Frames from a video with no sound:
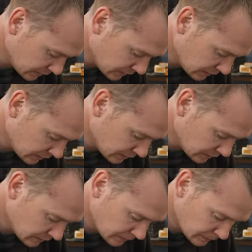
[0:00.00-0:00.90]

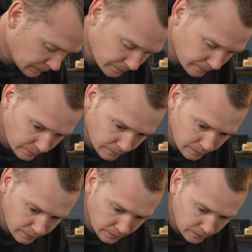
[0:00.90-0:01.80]

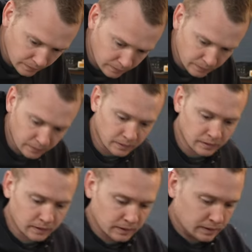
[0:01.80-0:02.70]

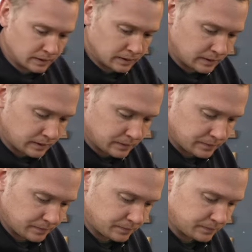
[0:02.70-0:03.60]

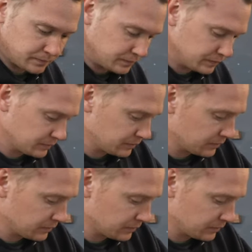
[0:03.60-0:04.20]
Nobody speaks.